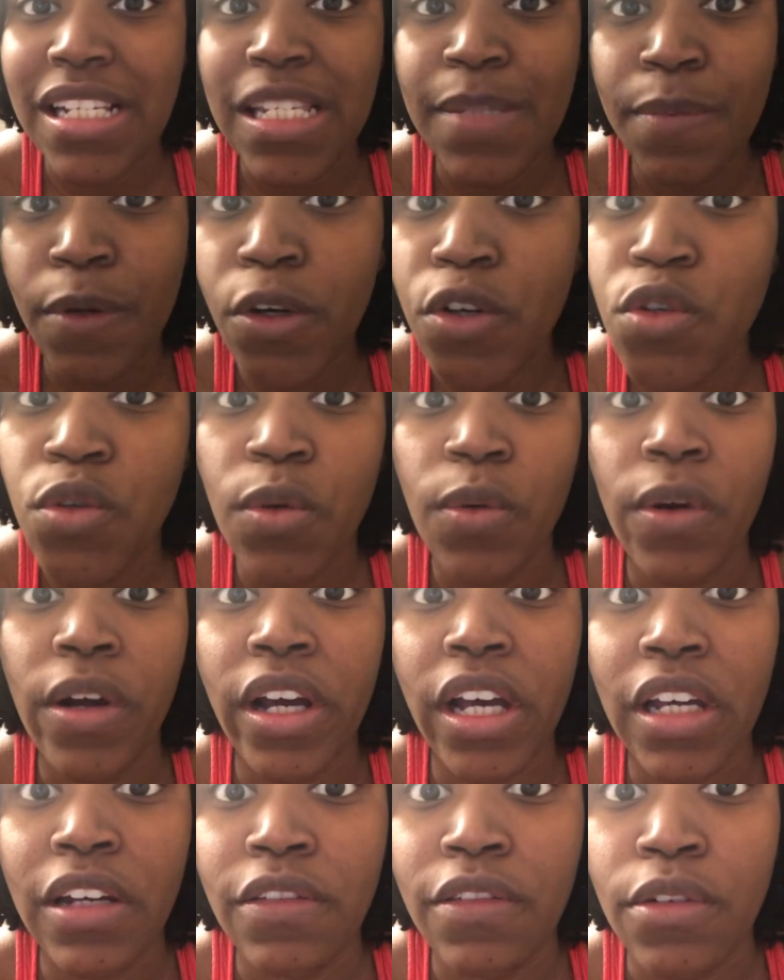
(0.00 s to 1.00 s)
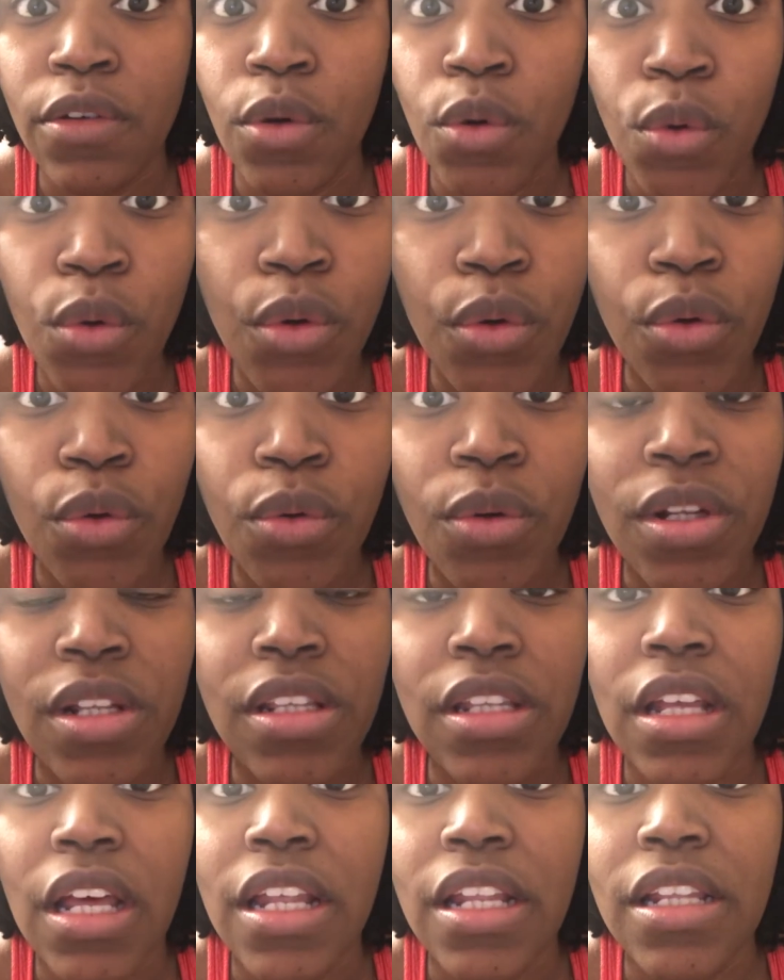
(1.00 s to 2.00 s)
but it work in hoodoo
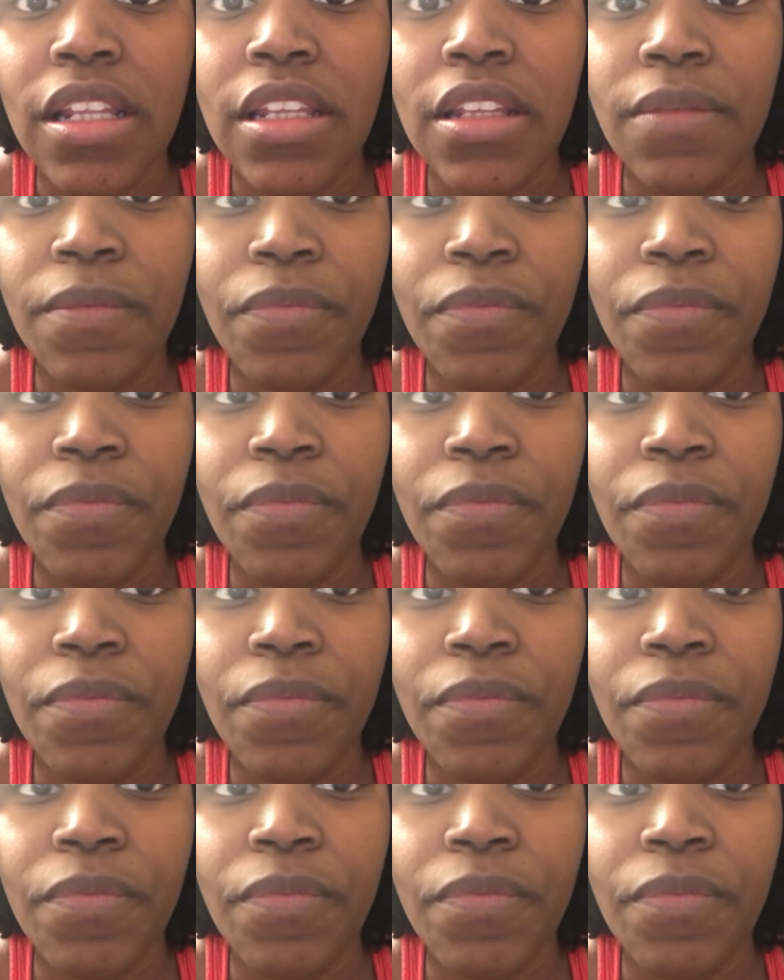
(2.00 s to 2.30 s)
and